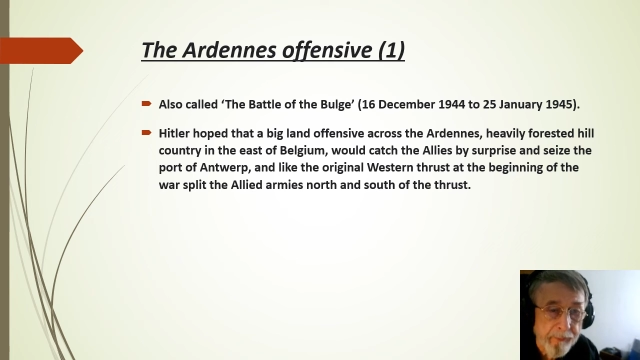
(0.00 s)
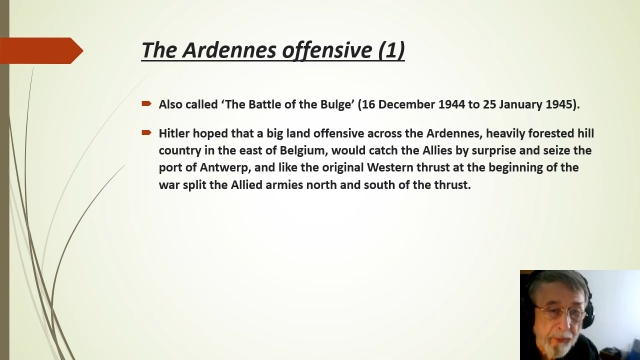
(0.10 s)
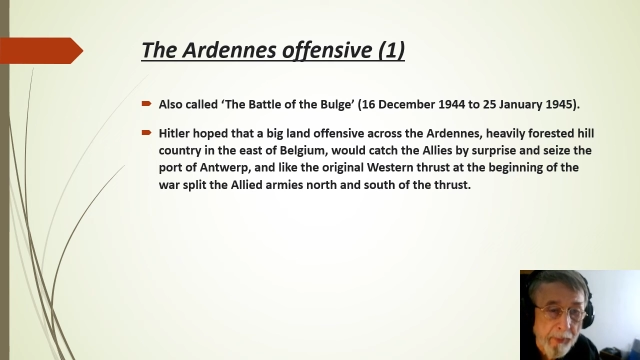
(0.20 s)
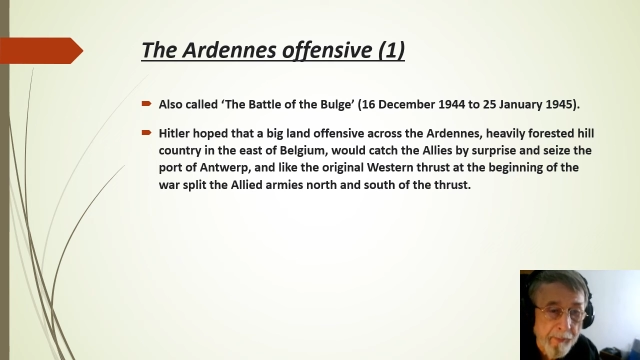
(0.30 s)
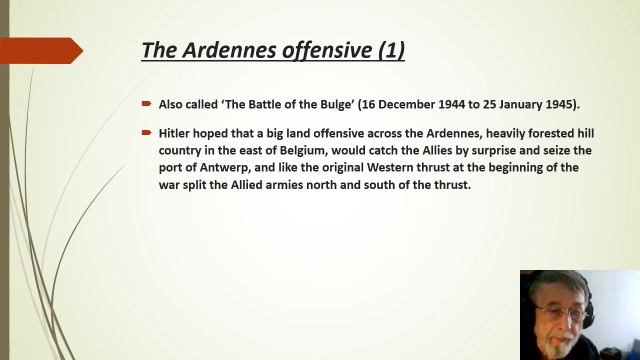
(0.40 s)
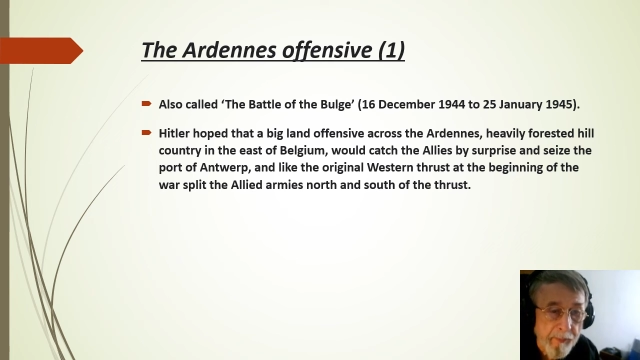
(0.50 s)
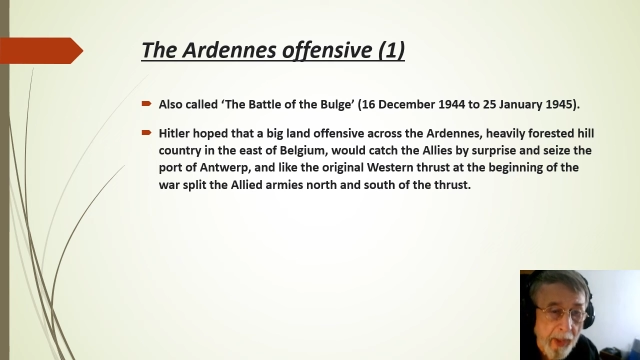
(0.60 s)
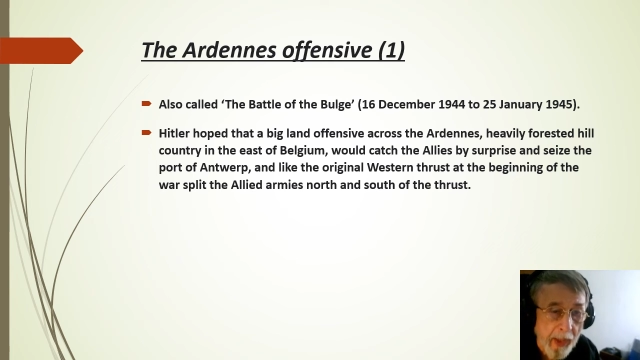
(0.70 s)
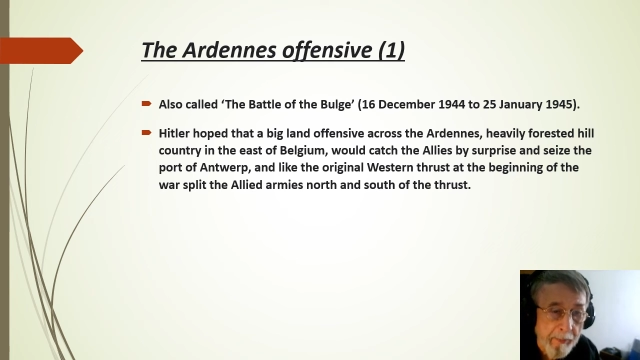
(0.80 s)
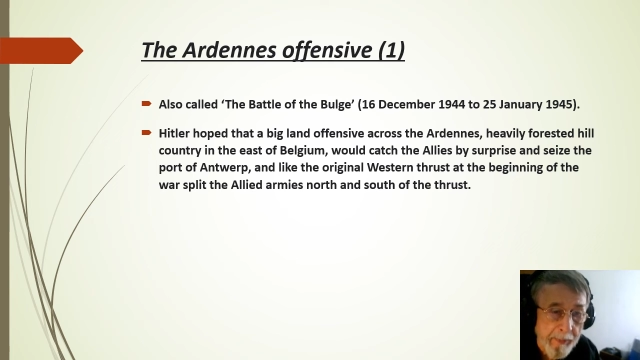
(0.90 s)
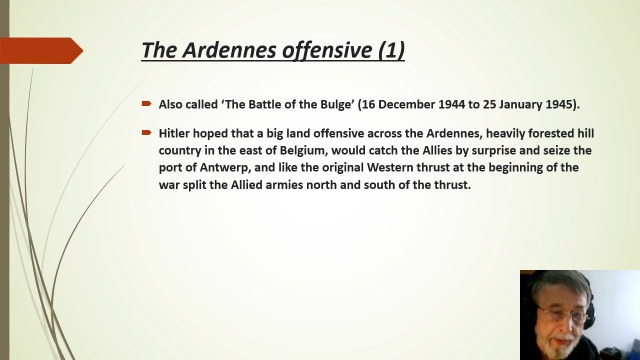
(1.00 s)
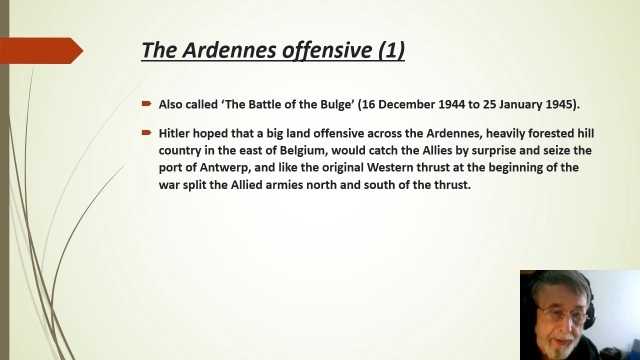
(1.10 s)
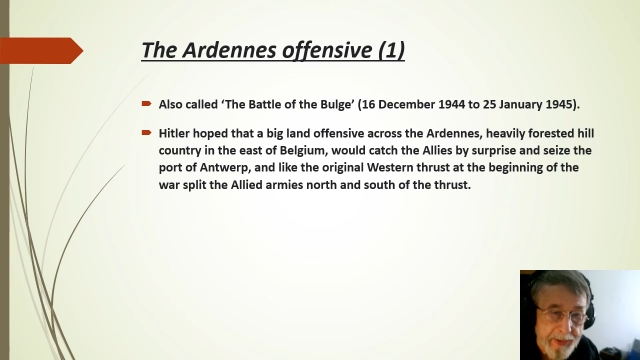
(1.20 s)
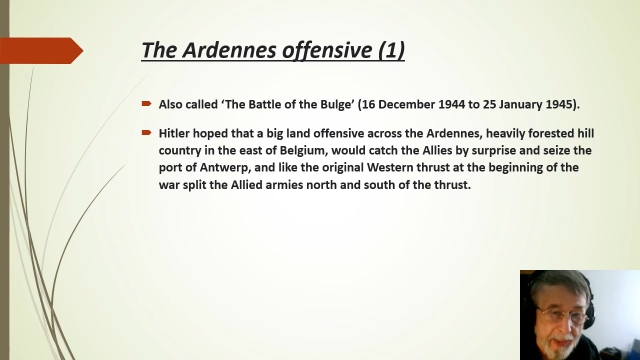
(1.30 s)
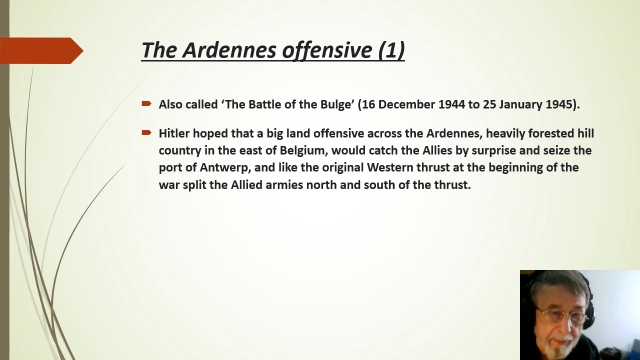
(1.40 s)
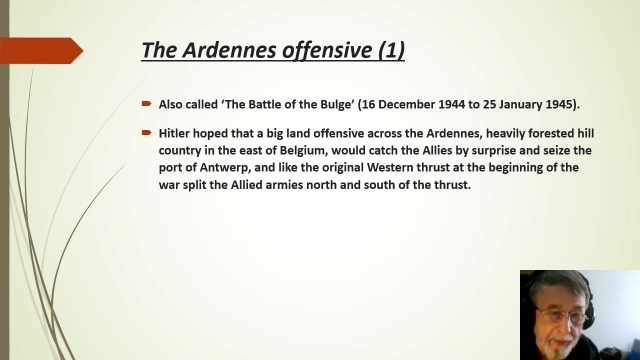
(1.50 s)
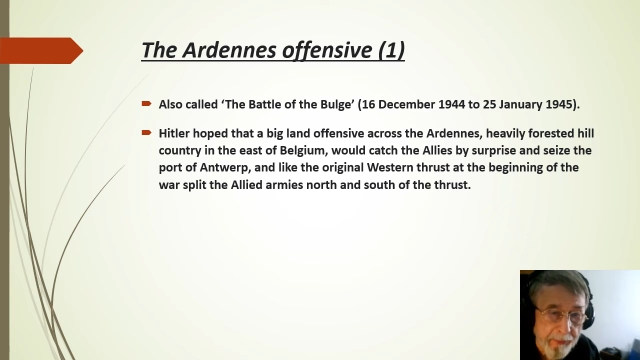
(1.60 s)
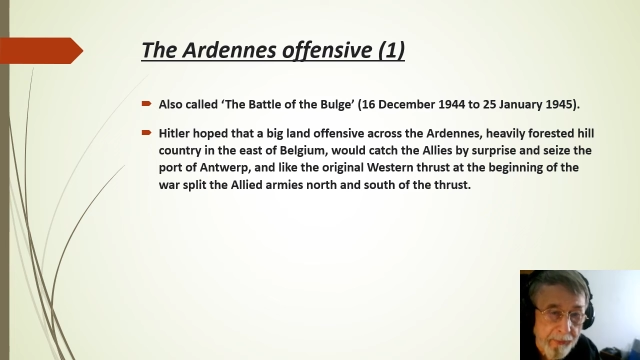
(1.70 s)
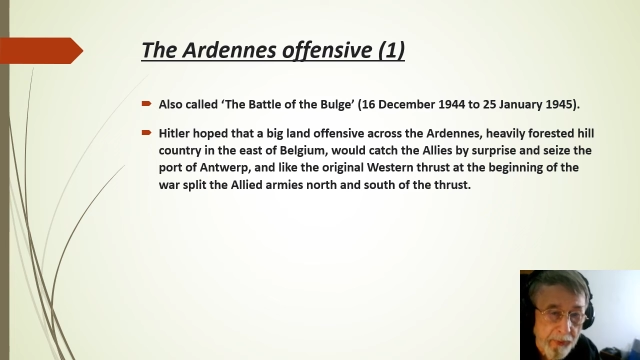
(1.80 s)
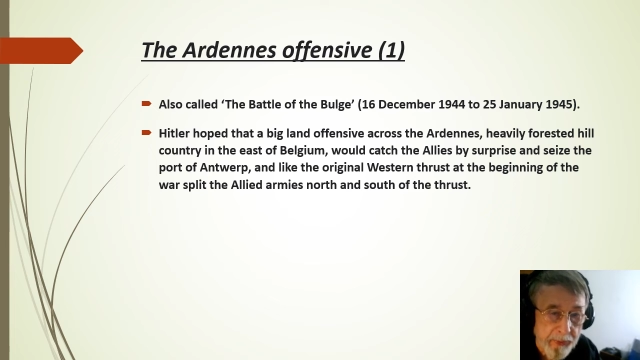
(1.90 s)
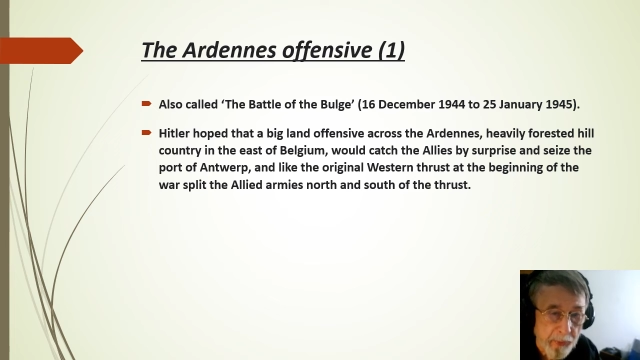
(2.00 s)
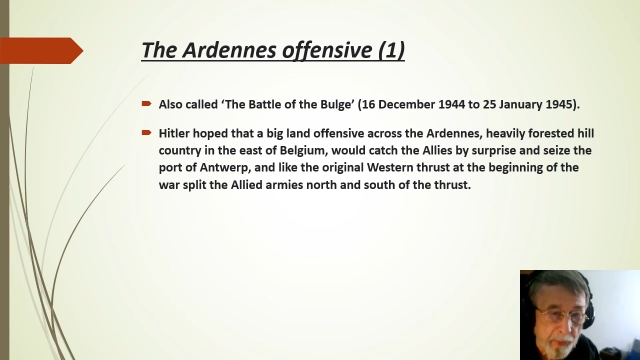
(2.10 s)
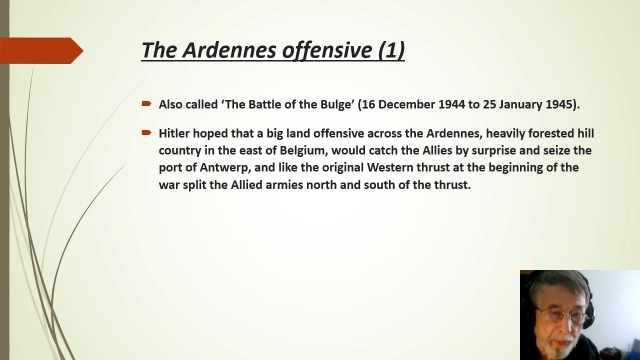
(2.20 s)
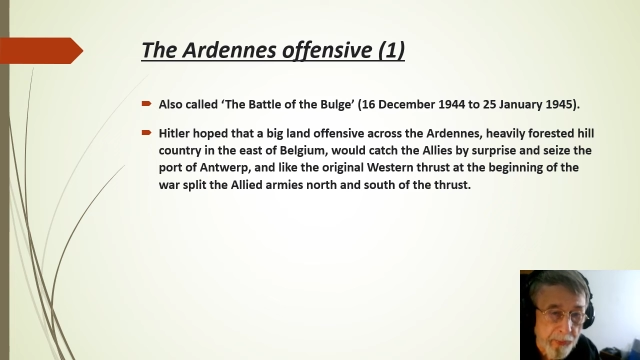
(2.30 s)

from mid-December through to